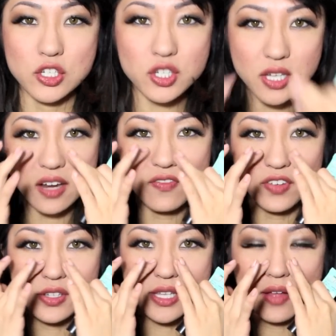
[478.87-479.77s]
It just kind of
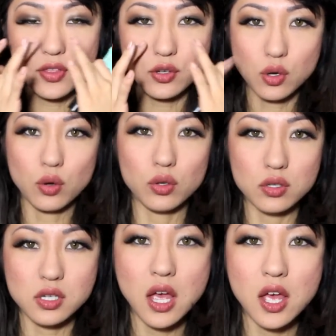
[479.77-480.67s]
fills out those
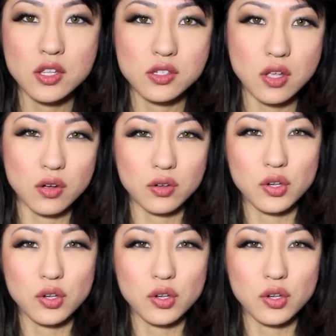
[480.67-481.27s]
holes so